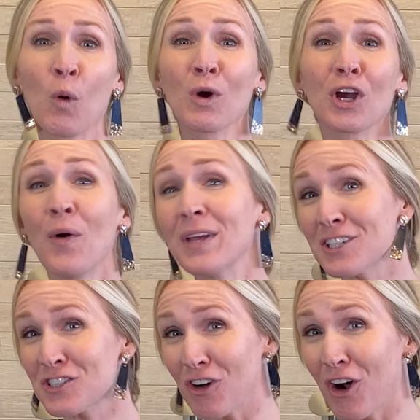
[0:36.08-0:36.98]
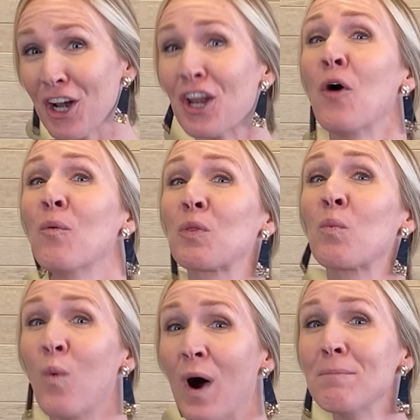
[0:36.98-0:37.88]
We're going to start with
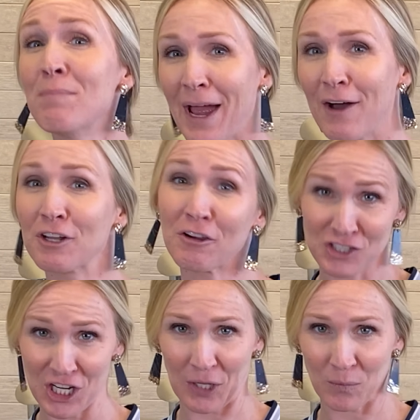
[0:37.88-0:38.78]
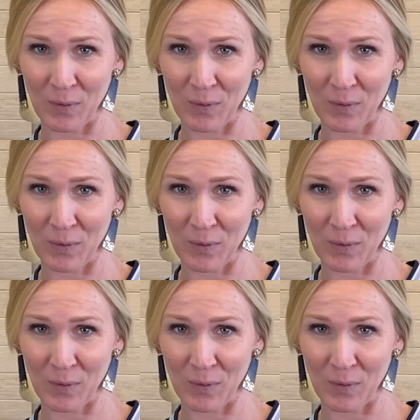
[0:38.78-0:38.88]
1 pound of chicken